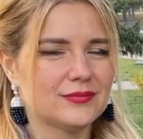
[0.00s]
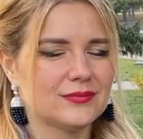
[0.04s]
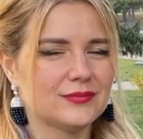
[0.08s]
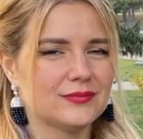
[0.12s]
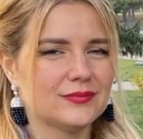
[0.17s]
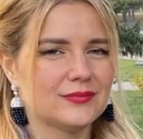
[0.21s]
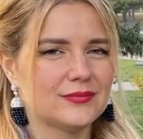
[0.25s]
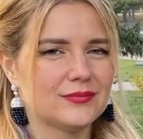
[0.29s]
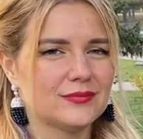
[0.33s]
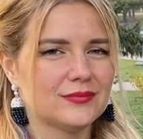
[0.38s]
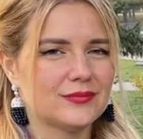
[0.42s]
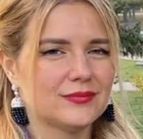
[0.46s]

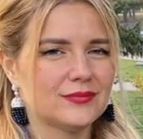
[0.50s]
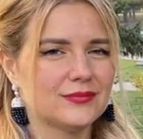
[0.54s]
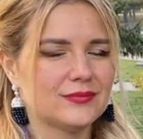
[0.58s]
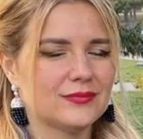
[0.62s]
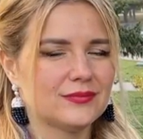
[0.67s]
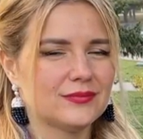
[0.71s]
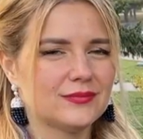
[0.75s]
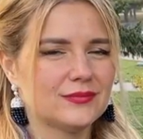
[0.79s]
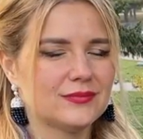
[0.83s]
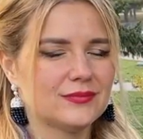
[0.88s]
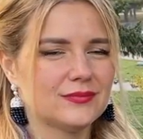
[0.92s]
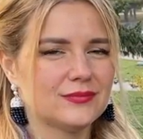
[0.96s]

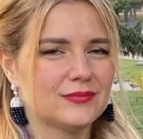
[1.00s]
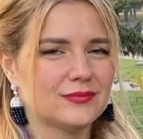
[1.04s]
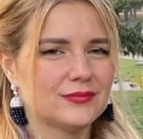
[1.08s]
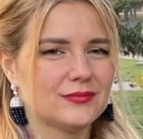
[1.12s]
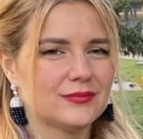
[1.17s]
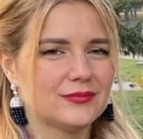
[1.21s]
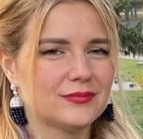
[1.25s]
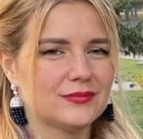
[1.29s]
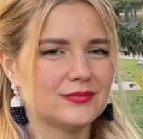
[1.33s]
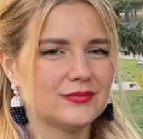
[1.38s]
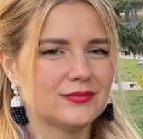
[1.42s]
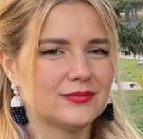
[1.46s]

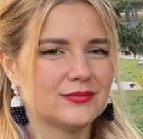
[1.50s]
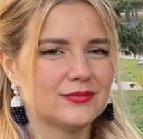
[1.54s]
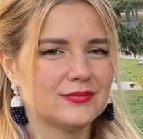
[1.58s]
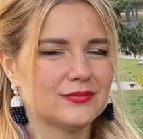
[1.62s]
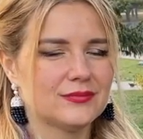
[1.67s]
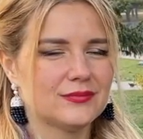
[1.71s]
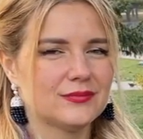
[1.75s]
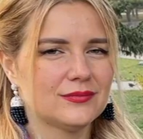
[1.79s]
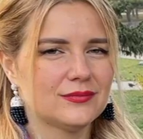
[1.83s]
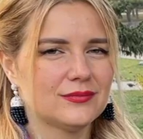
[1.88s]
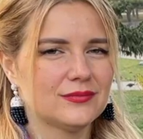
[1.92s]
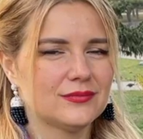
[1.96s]

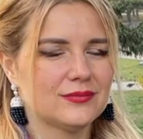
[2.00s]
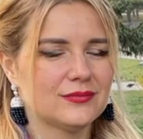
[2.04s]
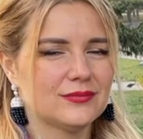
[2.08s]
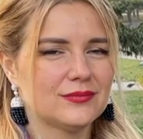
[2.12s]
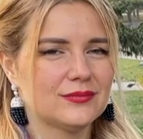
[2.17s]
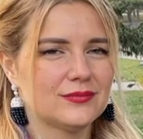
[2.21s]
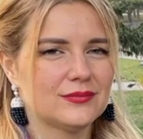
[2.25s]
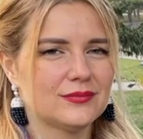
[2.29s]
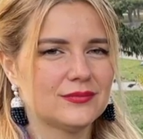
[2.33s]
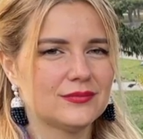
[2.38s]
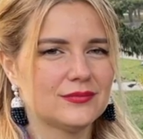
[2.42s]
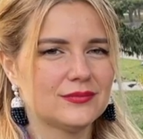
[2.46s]

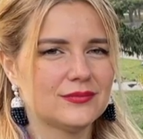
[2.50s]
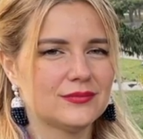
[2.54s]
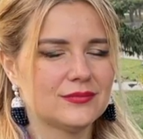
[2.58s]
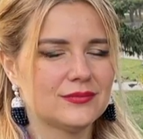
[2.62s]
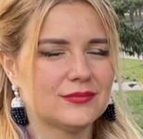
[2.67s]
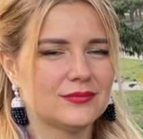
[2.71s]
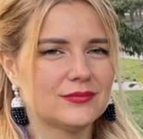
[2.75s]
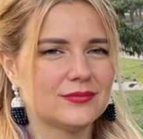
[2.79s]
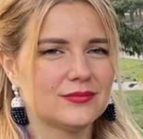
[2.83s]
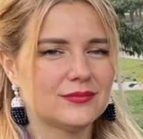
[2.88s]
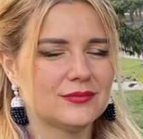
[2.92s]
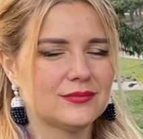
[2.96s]

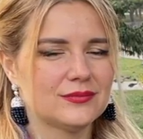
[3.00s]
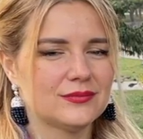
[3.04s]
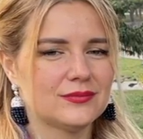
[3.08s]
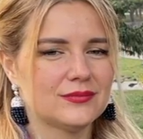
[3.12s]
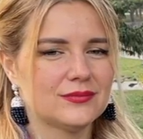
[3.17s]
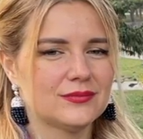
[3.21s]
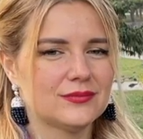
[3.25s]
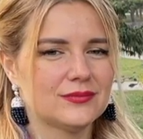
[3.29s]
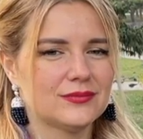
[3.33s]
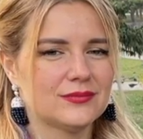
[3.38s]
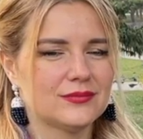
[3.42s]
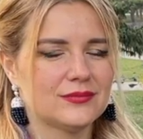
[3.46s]

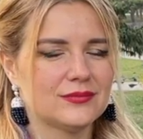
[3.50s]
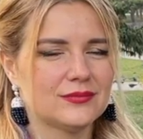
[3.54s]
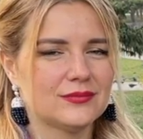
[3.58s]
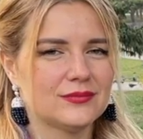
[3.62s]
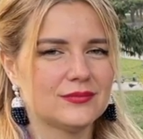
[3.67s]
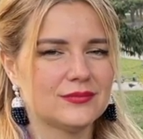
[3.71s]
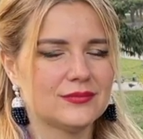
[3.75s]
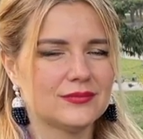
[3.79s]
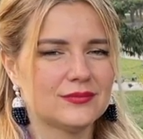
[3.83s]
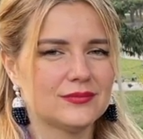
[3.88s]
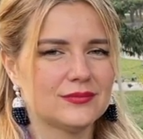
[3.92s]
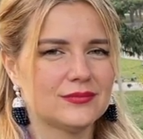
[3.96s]

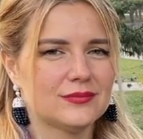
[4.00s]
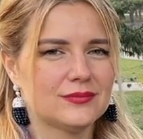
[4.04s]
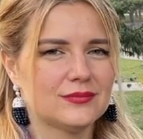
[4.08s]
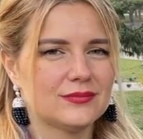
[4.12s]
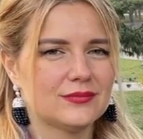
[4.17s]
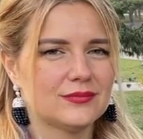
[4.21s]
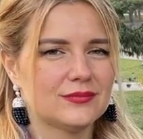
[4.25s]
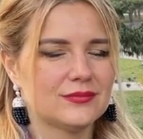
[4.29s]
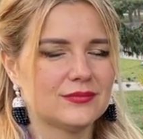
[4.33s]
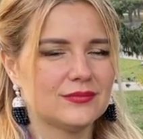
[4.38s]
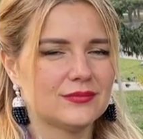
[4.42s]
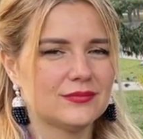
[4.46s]

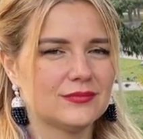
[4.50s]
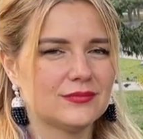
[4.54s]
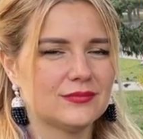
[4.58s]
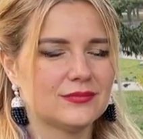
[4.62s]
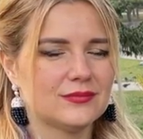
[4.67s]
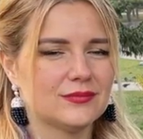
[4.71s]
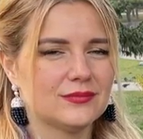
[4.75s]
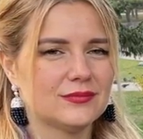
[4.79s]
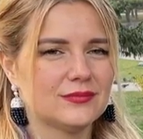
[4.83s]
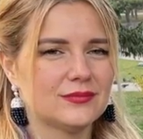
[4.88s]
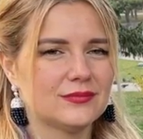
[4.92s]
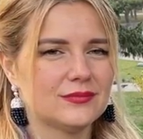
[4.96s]

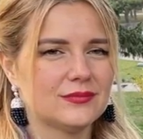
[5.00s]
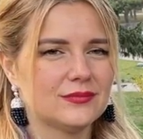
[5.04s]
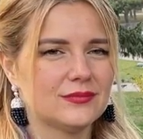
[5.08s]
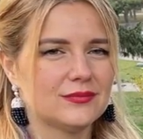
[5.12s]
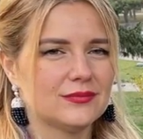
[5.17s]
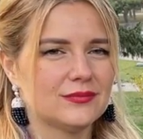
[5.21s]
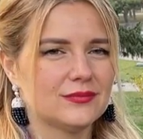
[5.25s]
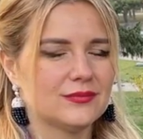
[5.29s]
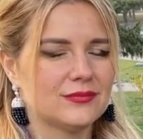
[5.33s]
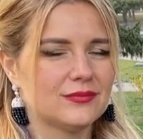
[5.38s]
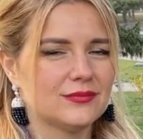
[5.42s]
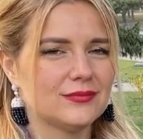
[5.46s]

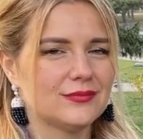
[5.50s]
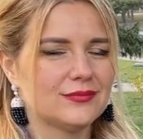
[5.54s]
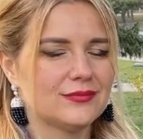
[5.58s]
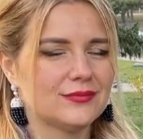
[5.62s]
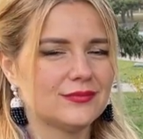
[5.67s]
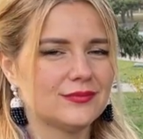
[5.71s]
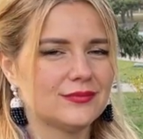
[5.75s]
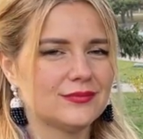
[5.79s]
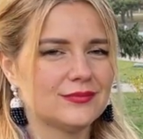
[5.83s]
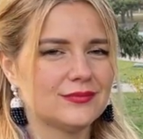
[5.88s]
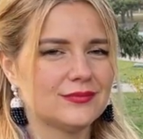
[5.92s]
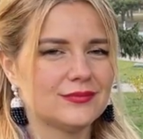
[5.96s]

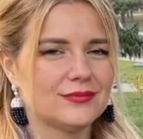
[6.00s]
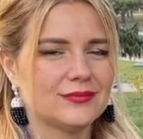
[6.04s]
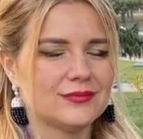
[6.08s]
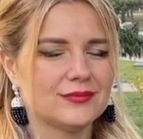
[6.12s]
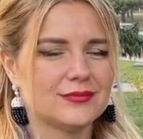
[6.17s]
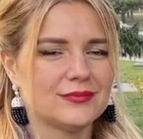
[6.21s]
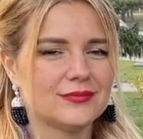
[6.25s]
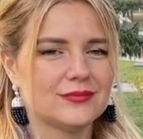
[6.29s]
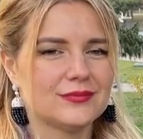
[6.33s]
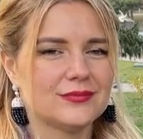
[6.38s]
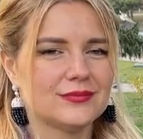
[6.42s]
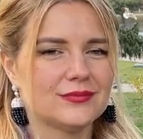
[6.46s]

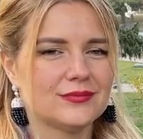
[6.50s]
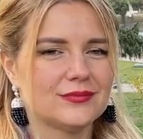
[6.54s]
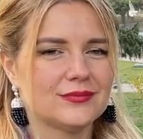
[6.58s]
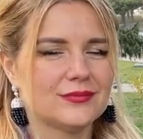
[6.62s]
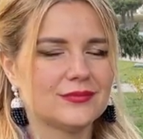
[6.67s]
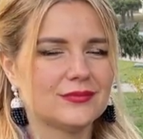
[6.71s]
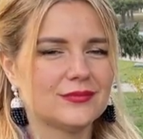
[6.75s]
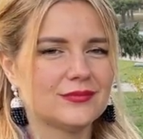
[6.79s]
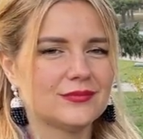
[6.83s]
[no speech]